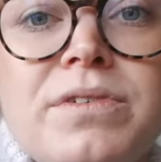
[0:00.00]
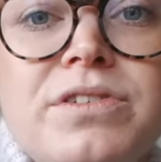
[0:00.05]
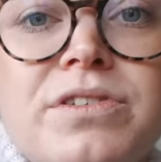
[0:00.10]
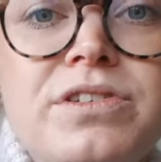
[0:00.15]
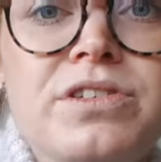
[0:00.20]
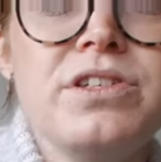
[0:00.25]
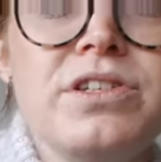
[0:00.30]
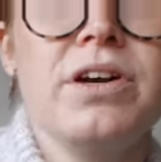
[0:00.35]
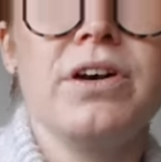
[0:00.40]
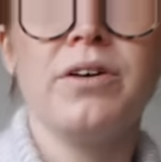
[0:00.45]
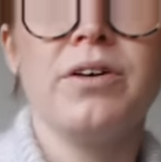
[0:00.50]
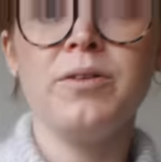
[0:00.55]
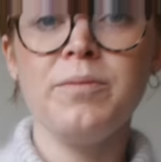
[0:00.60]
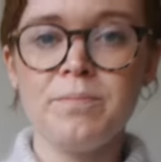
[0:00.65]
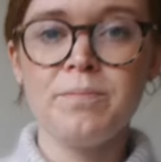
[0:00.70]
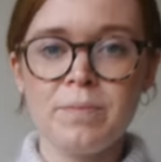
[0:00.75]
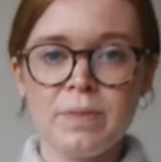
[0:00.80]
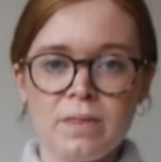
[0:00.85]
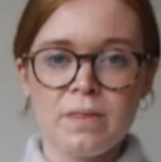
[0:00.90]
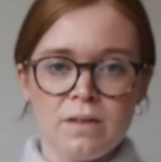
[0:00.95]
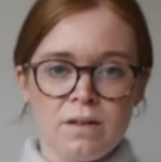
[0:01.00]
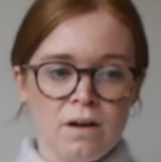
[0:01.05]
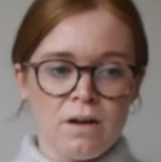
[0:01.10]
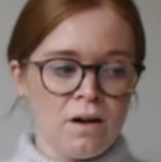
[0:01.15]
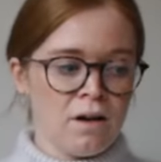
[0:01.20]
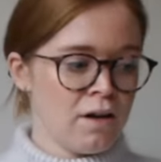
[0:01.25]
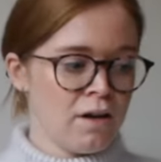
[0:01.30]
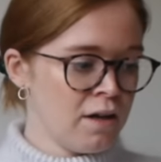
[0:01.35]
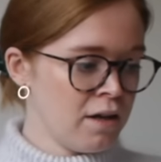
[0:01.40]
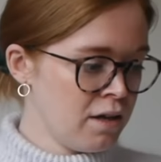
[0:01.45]
So
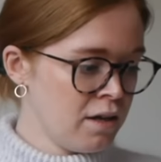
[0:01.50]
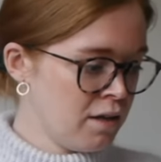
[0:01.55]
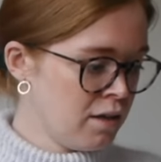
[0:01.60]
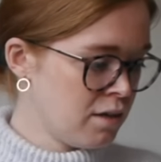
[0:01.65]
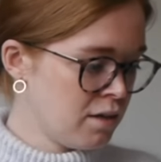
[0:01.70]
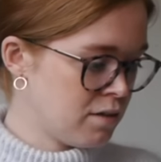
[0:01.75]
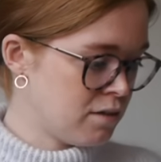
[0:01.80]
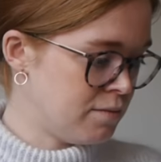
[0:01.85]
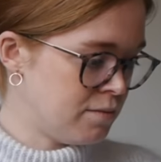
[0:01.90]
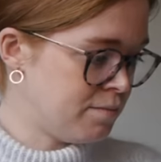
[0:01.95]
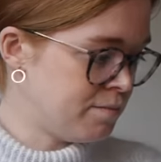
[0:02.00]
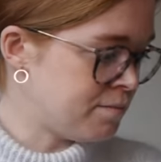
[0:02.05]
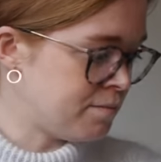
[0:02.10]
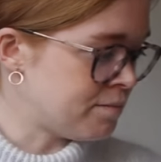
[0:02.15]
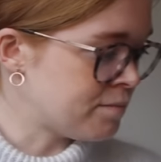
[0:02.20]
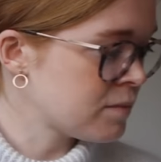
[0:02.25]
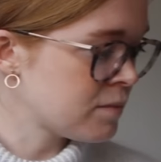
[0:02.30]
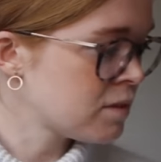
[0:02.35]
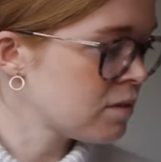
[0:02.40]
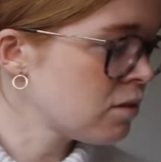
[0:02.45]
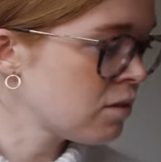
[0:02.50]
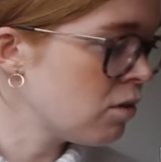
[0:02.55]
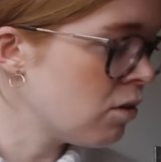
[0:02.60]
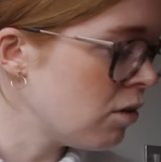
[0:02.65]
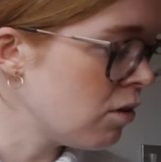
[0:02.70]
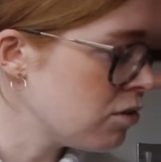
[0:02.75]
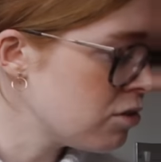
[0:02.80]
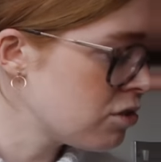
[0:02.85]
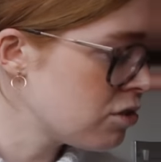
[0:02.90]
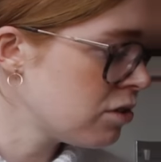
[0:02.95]
I
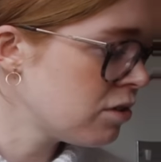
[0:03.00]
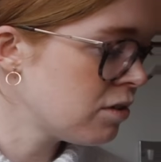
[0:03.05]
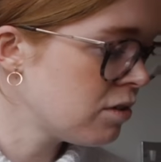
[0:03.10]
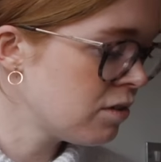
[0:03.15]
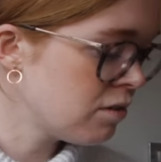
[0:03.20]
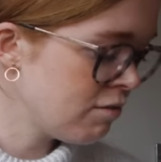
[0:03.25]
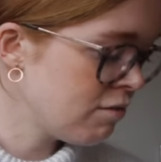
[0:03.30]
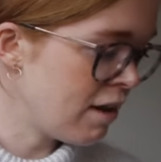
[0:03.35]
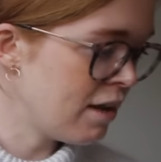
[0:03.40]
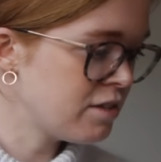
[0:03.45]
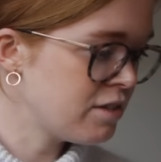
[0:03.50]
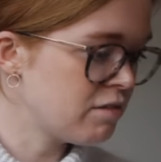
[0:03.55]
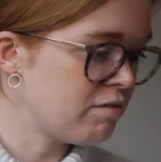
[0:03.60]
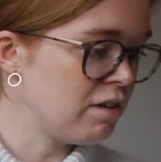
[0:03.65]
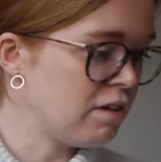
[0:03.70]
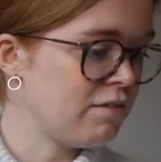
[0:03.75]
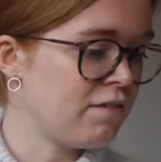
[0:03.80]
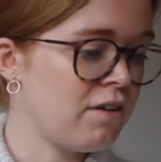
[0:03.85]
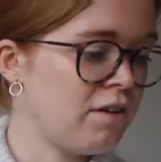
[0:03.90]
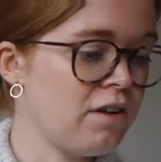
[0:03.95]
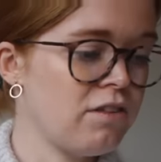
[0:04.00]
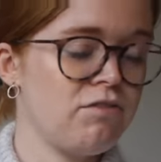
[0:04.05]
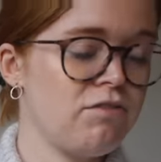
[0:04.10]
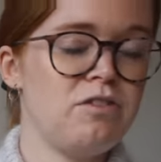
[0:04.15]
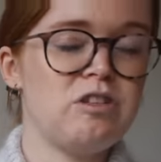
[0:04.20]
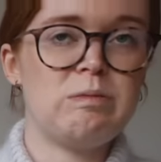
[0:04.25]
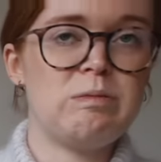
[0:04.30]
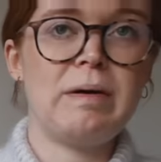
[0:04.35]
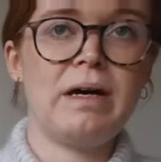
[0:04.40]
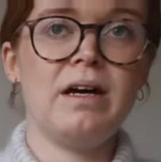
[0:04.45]
got relatively far through
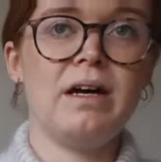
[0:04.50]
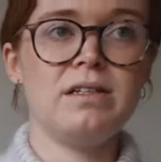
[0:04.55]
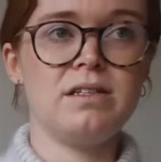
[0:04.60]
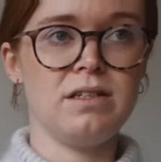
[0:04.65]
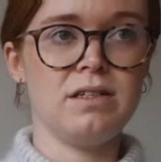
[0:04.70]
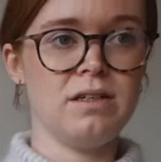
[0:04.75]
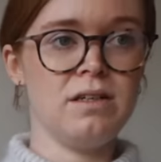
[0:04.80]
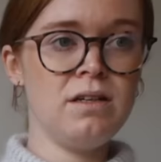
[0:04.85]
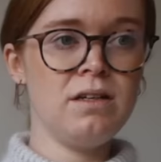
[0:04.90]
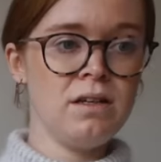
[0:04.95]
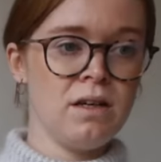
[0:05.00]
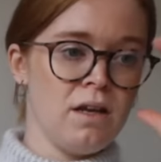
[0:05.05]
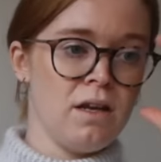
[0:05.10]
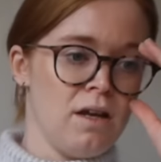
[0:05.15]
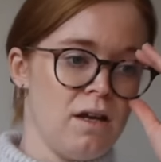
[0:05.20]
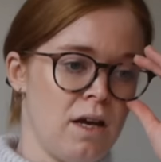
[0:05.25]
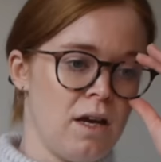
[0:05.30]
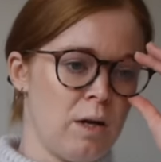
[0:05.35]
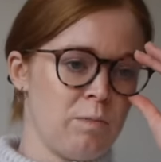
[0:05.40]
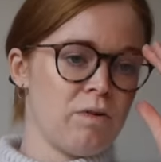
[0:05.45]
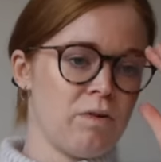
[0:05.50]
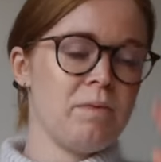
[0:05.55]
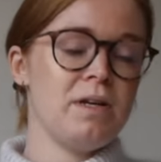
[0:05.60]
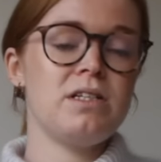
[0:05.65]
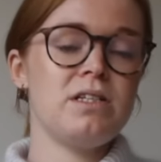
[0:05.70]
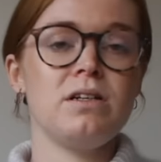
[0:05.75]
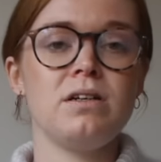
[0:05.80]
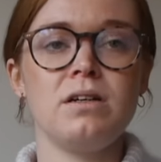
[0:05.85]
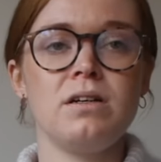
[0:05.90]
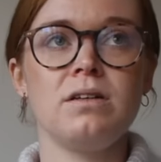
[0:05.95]
this pattern. I've probably
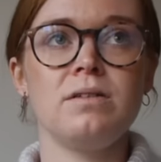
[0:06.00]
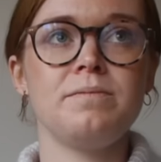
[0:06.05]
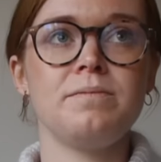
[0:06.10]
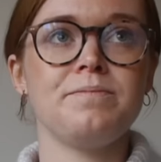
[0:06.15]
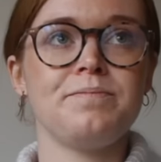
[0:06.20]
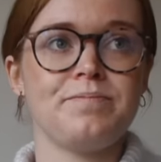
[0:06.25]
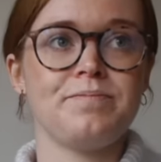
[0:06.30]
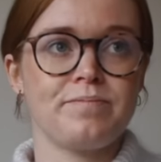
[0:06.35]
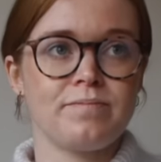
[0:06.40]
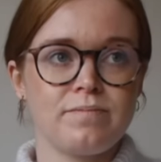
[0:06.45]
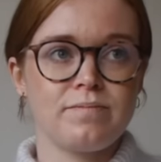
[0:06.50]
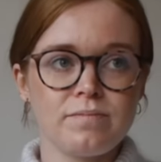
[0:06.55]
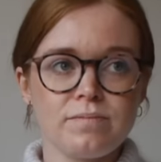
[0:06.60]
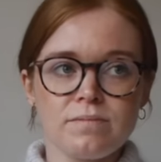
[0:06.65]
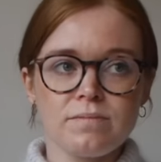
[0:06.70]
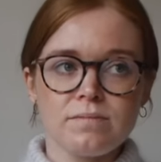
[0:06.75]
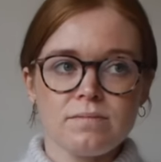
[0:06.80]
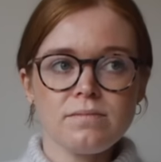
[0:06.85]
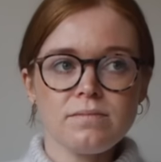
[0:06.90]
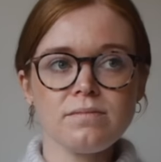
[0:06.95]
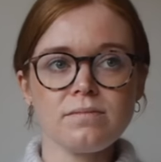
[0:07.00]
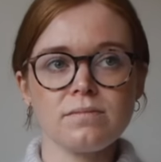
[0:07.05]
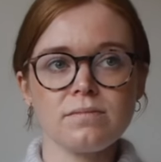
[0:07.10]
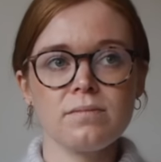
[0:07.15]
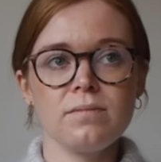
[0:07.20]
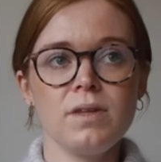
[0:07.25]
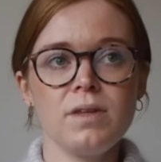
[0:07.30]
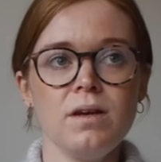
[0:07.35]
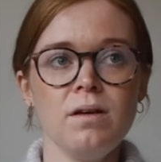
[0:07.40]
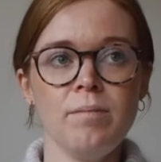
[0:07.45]
done
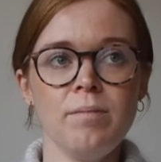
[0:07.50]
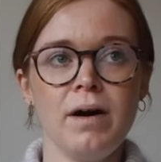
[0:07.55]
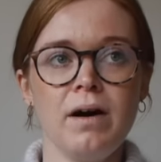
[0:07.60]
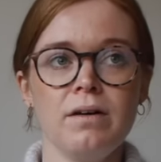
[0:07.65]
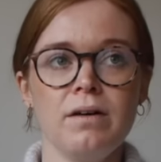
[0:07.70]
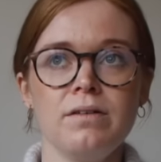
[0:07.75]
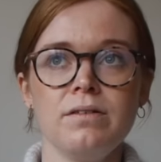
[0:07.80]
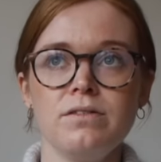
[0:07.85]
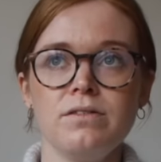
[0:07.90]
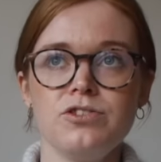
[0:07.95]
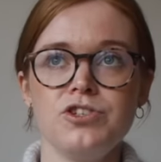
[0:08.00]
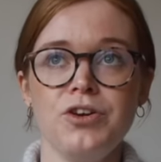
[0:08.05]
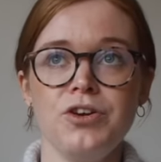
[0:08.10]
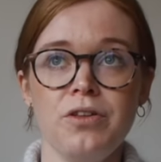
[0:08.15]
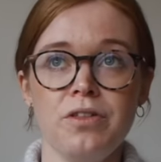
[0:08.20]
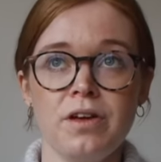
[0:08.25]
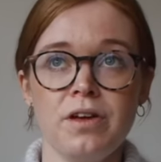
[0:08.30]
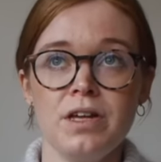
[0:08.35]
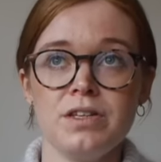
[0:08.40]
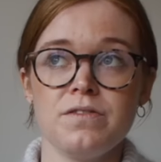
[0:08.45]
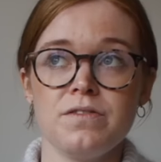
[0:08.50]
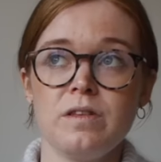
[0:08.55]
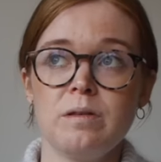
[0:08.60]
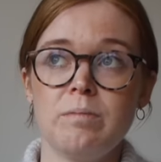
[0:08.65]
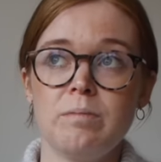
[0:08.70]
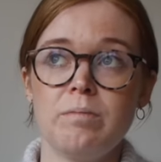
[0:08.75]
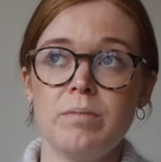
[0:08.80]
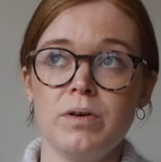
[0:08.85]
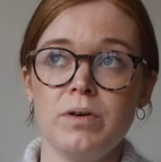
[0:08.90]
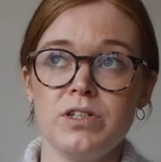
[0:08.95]
about 2/3 of the
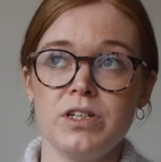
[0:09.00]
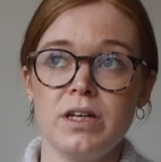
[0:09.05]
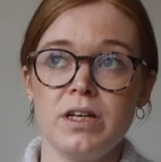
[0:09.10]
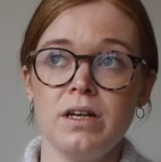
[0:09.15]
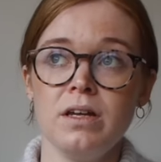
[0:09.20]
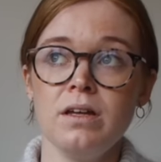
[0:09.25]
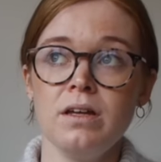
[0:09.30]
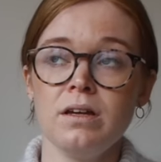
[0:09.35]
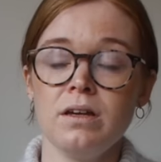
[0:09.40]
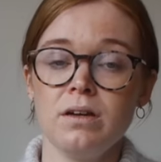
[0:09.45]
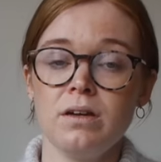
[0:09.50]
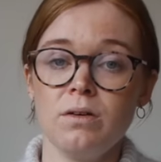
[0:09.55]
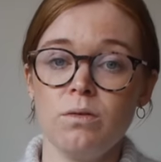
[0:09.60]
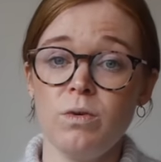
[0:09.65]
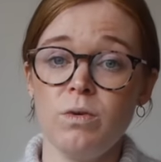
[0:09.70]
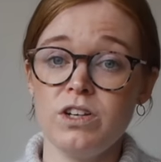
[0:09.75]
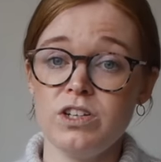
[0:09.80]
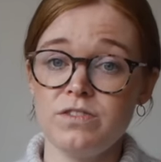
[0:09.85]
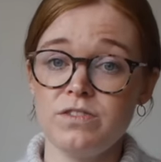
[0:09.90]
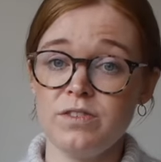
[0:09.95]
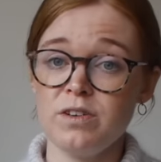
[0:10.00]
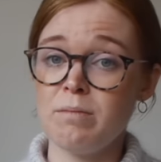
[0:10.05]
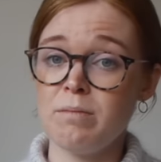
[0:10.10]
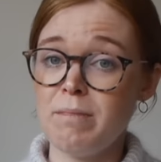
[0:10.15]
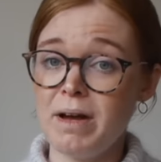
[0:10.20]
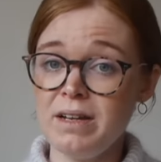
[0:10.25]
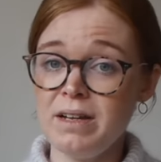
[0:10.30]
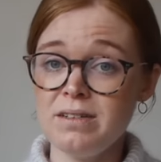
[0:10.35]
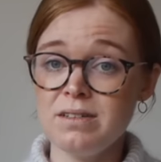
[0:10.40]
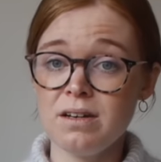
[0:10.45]
body, which for a
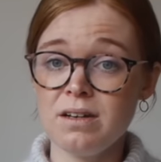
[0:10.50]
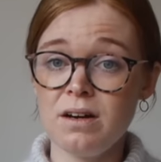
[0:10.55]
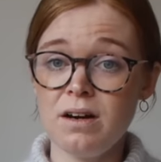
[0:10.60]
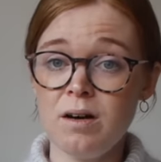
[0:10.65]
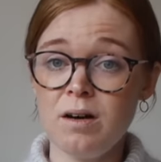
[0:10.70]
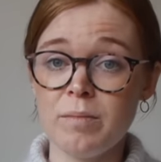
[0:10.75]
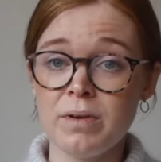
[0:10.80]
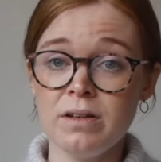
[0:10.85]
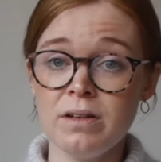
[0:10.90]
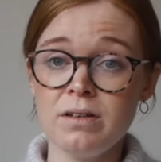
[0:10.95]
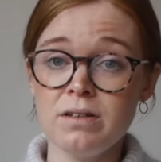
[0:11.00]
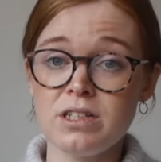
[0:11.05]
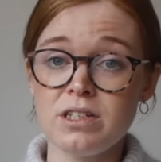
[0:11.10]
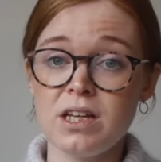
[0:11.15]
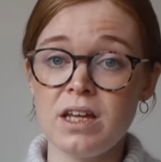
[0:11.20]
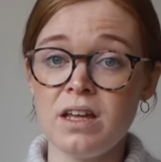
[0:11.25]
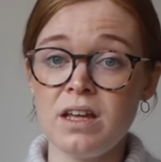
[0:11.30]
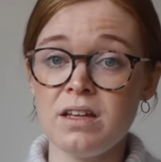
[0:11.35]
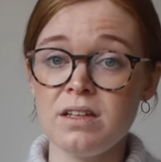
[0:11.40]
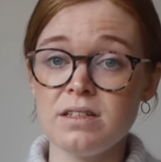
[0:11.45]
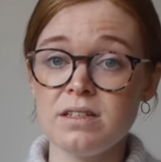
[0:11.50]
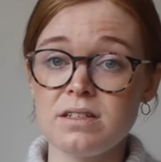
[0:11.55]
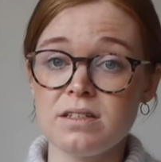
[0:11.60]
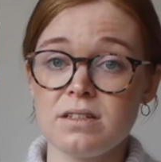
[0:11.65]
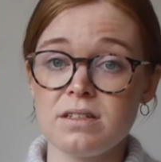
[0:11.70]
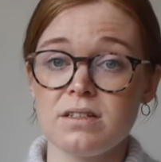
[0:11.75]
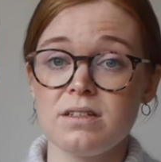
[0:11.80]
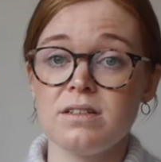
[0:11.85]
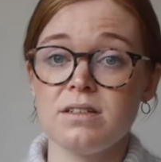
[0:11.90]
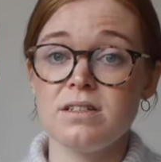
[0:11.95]
men's garment
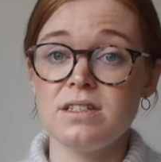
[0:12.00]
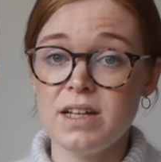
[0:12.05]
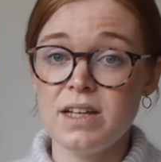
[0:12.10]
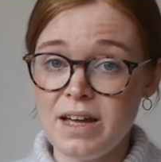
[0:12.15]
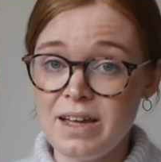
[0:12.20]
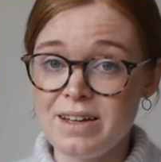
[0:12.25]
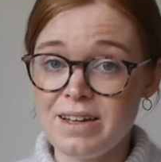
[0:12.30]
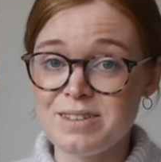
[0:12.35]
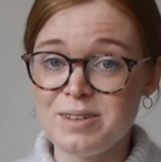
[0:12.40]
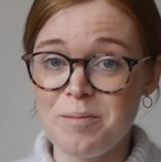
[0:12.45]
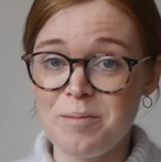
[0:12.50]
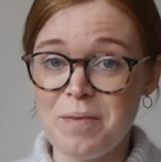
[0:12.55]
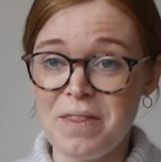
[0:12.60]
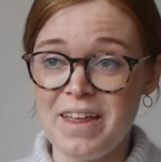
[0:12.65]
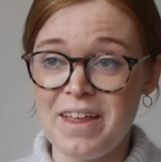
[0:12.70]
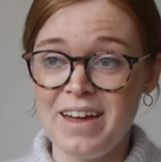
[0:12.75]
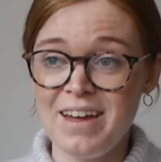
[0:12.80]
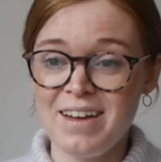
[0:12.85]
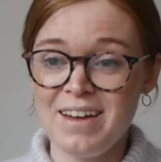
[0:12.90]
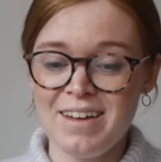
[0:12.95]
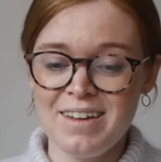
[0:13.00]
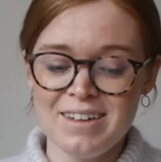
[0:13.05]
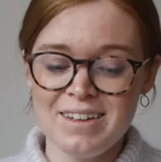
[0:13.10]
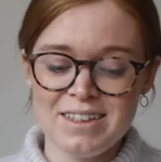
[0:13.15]
is saying something.